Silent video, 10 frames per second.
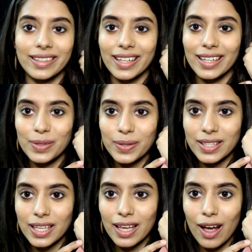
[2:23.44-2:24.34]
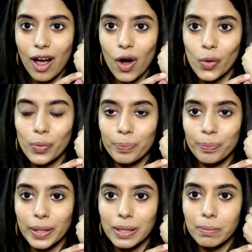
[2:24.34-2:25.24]
Can you see how
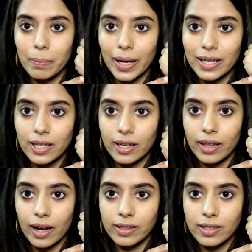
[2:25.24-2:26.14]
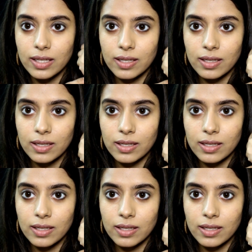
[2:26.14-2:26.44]
pigmented that is?